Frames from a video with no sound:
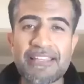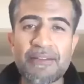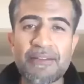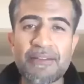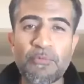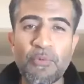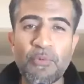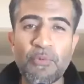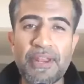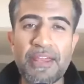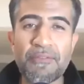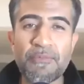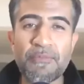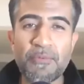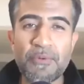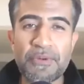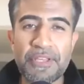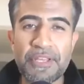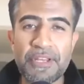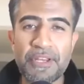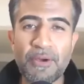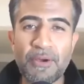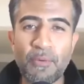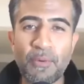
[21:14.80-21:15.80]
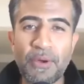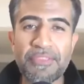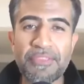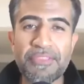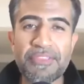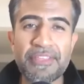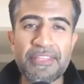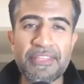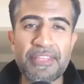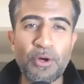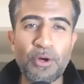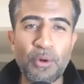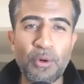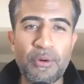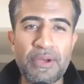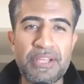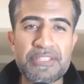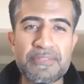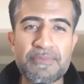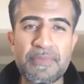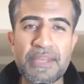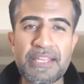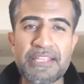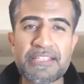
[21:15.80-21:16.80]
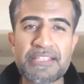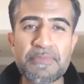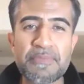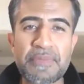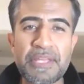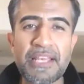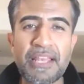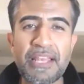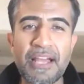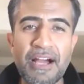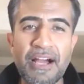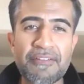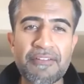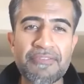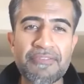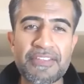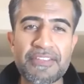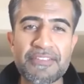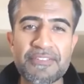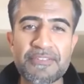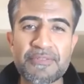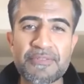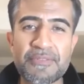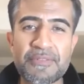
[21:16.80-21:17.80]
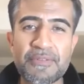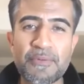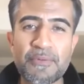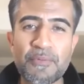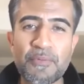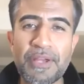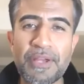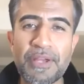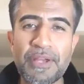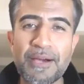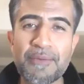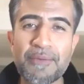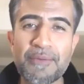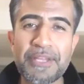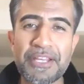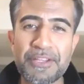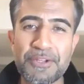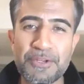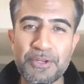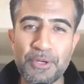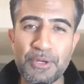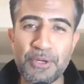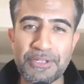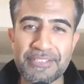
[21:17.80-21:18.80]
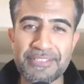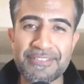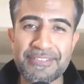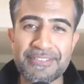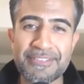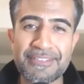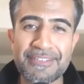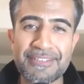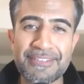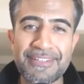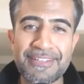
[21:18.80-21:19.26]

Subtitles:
that whatever, you know, one thing that always makes me laugh is when Amit cooks.